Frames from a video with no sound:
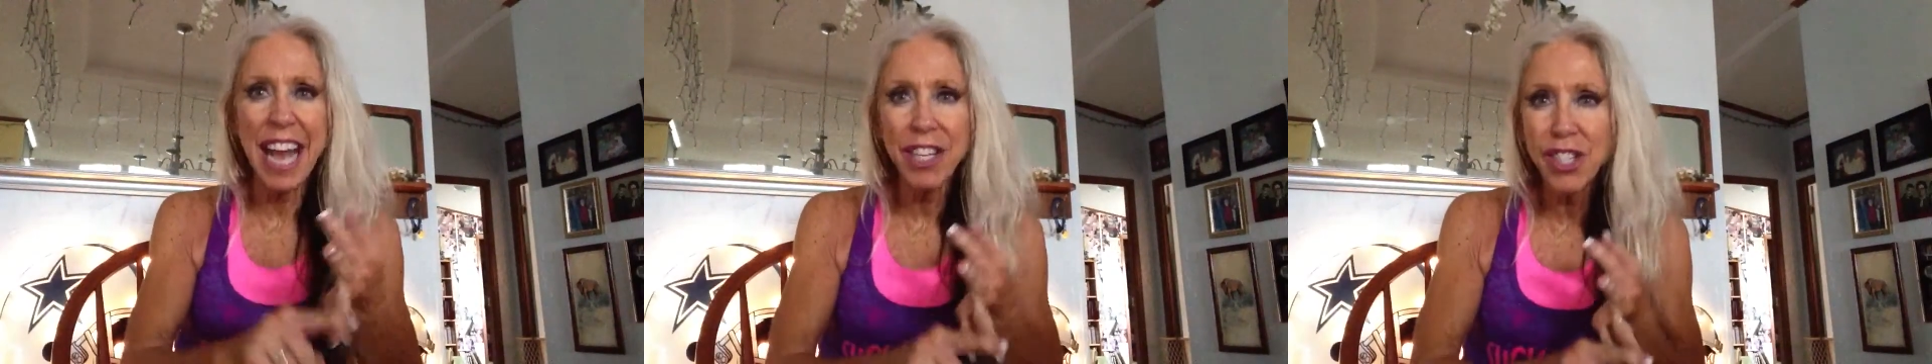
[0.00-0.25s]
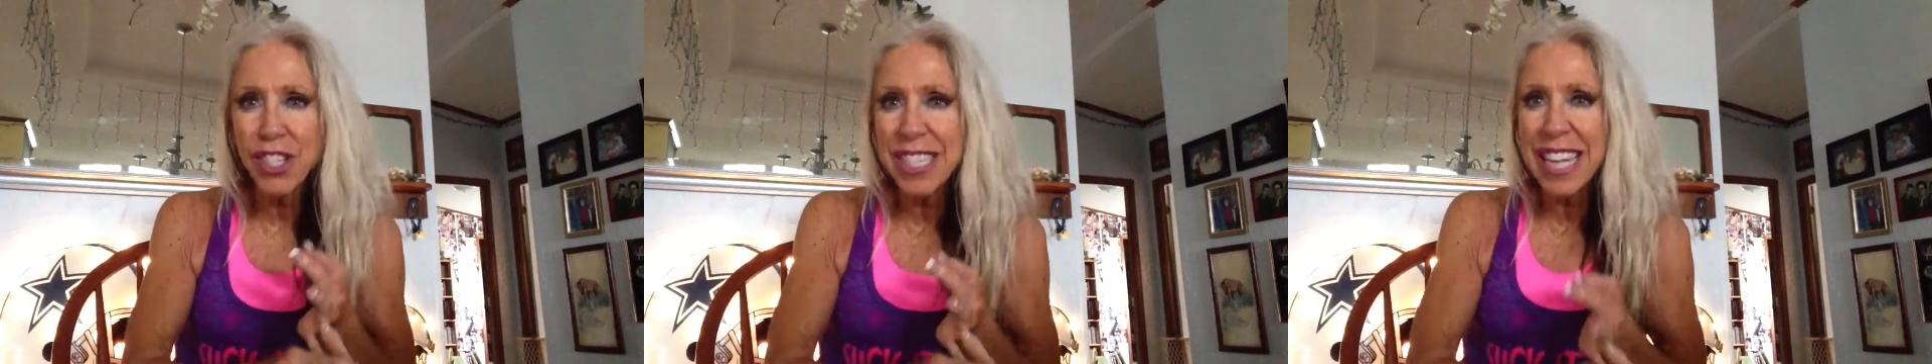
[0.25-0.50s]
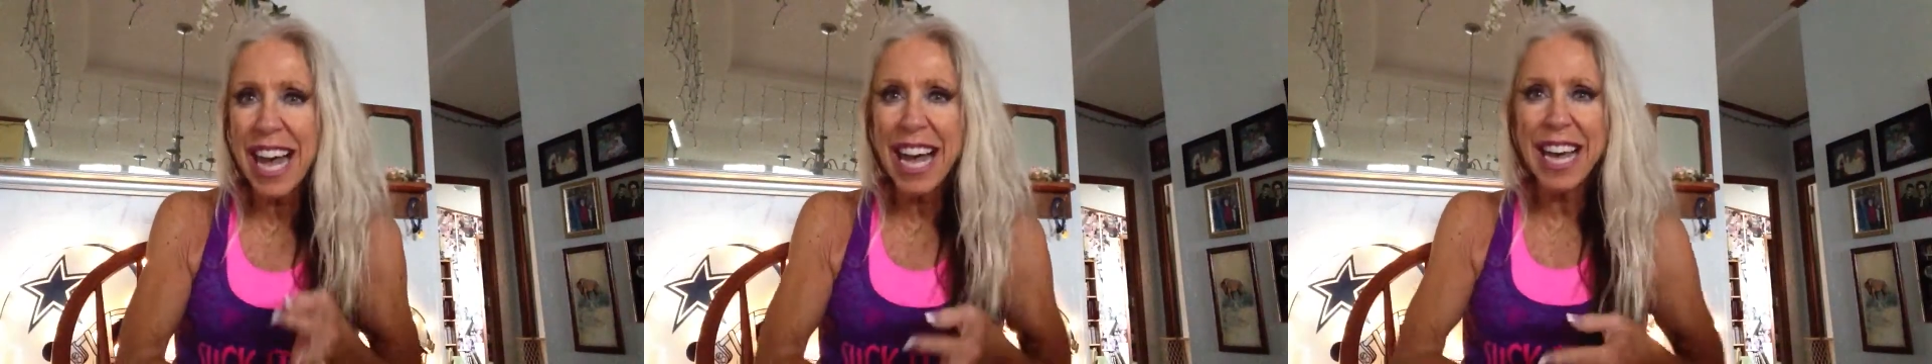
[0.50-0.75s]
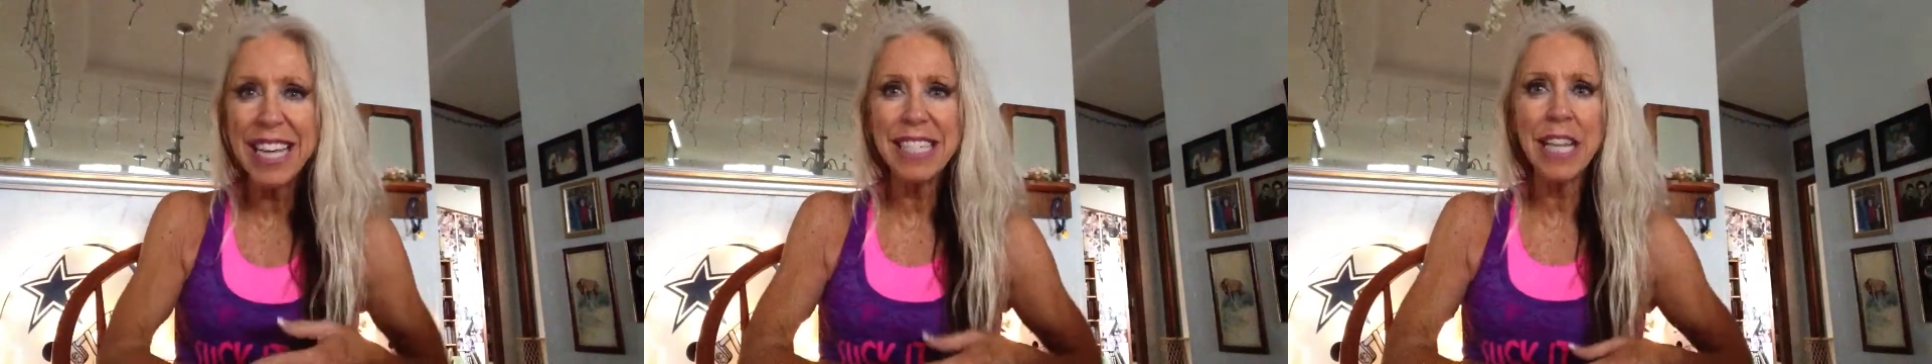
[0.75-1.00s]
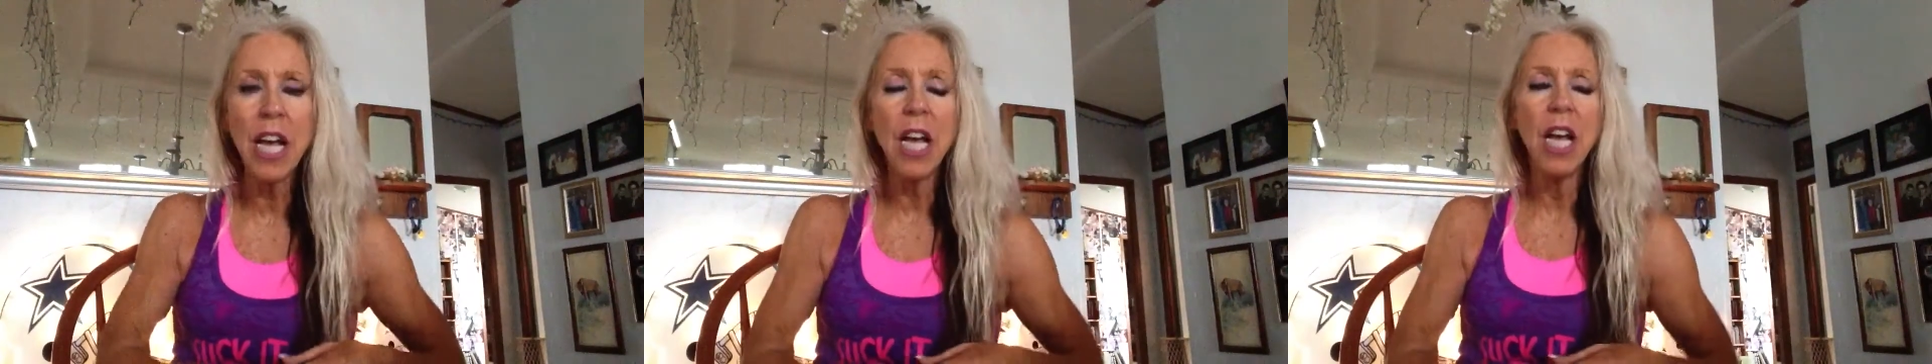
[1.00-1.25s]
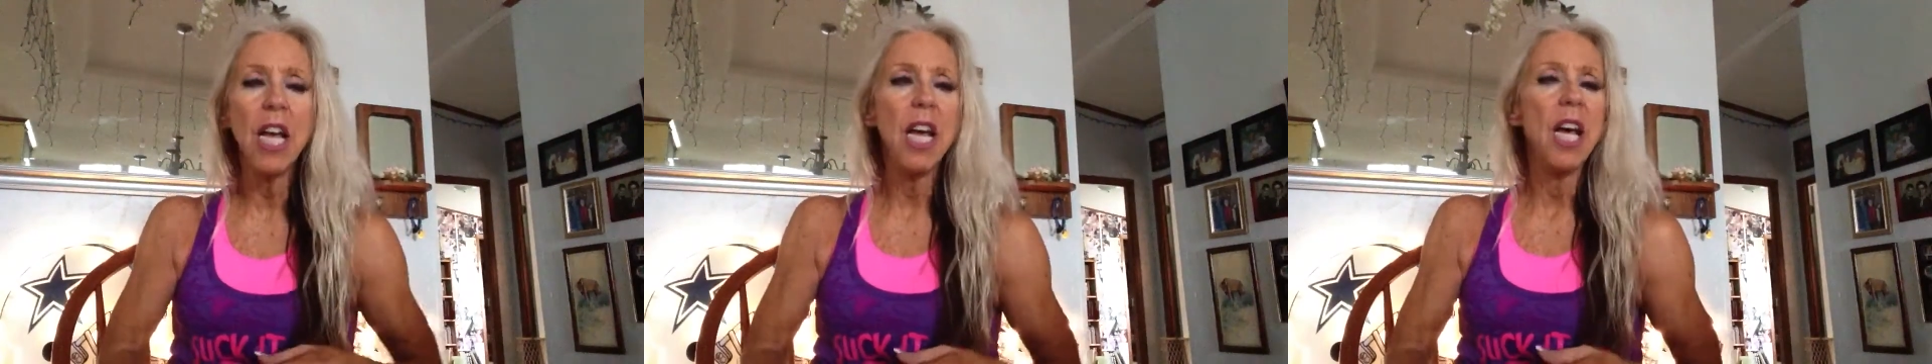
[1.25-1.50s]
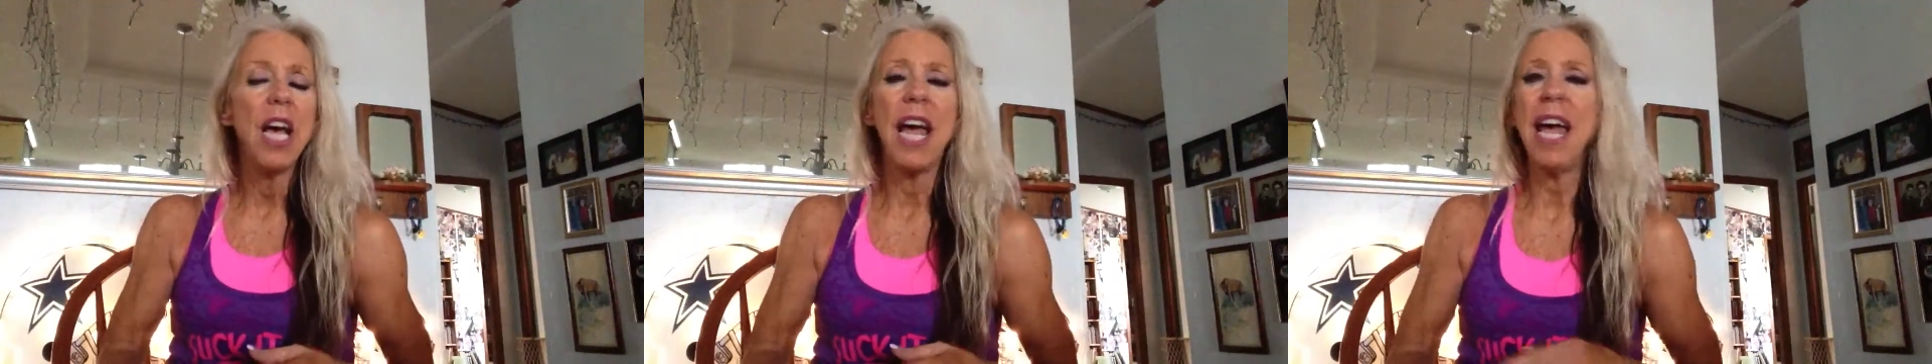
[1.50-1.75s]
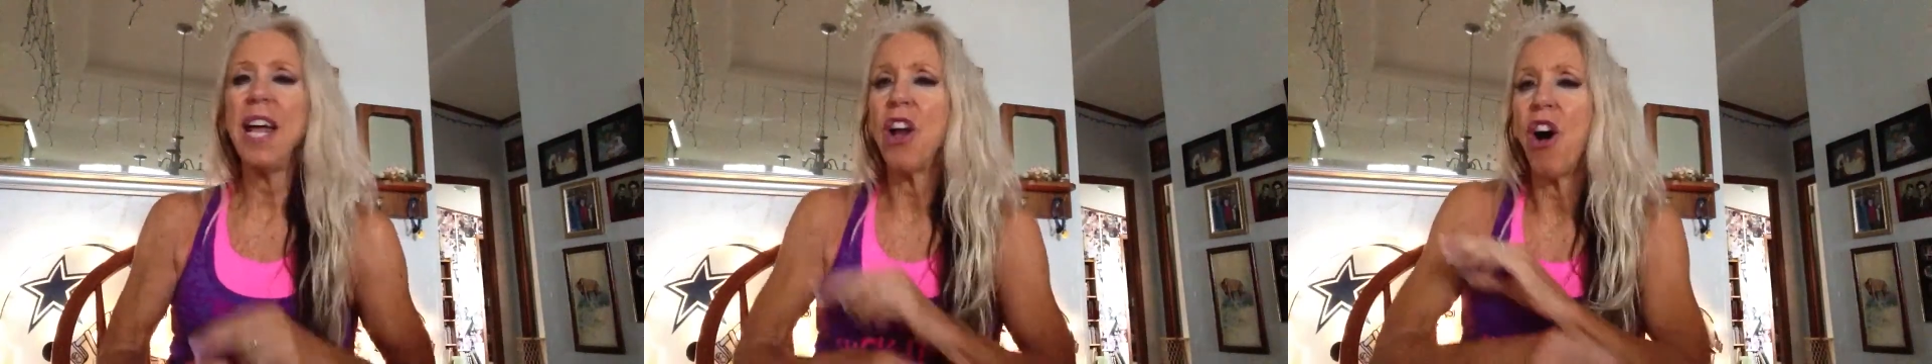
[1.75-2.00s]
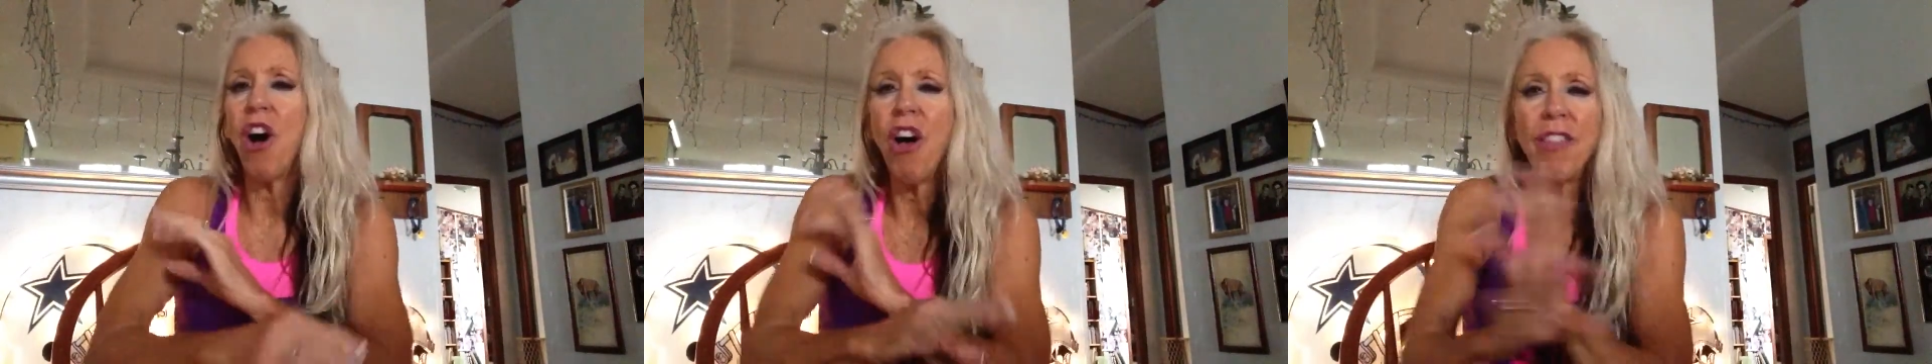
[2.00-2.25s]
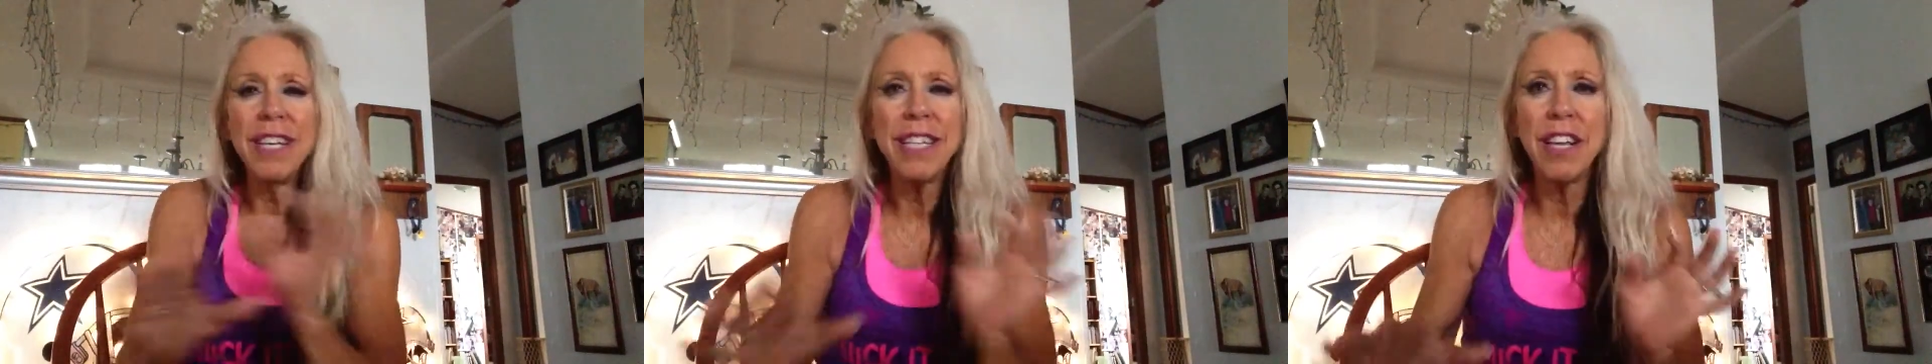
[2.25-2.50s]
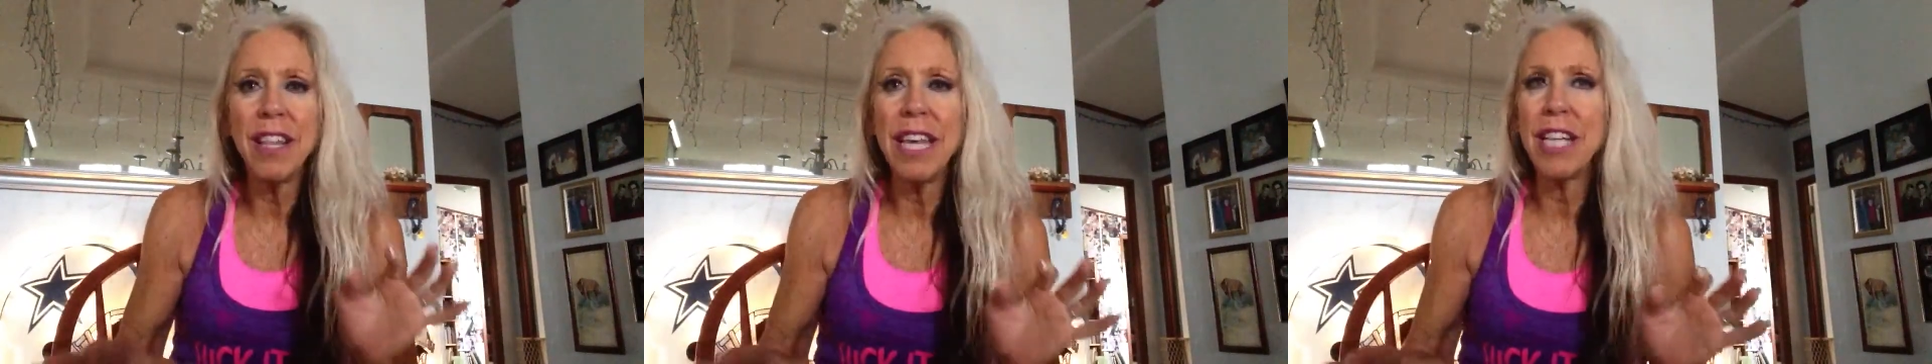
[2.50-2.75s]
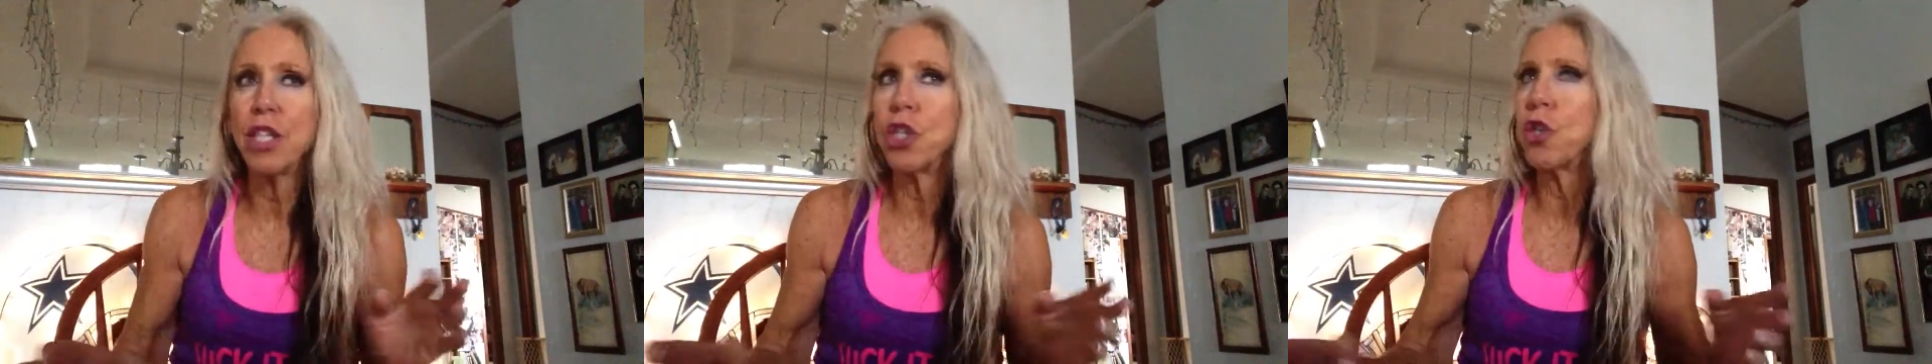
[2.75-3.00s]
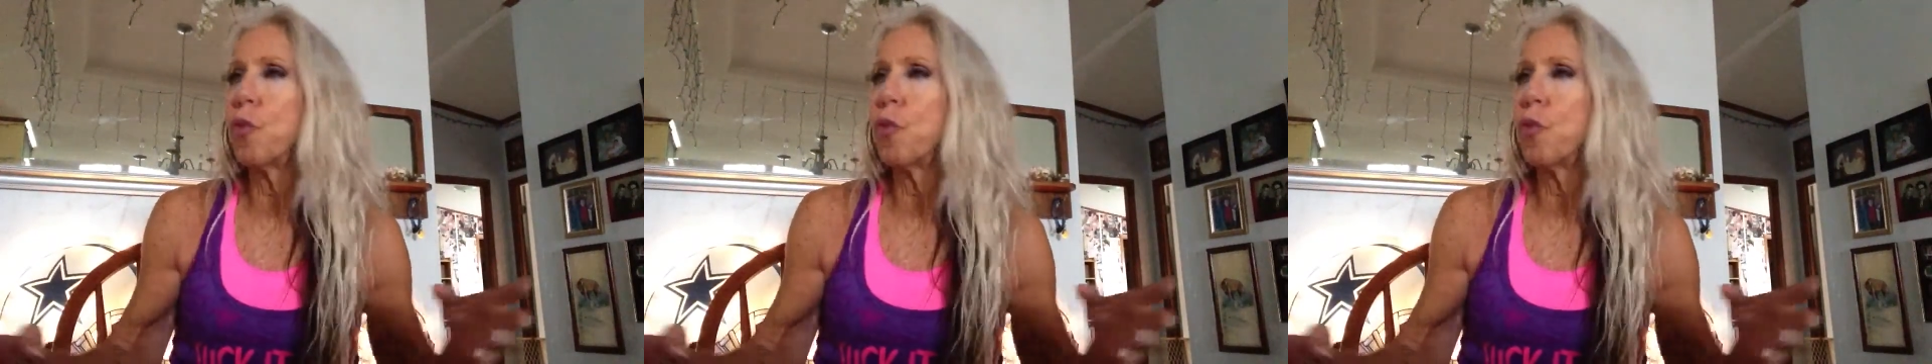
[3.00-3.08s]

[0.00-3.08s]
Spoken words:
exercise and all these other things.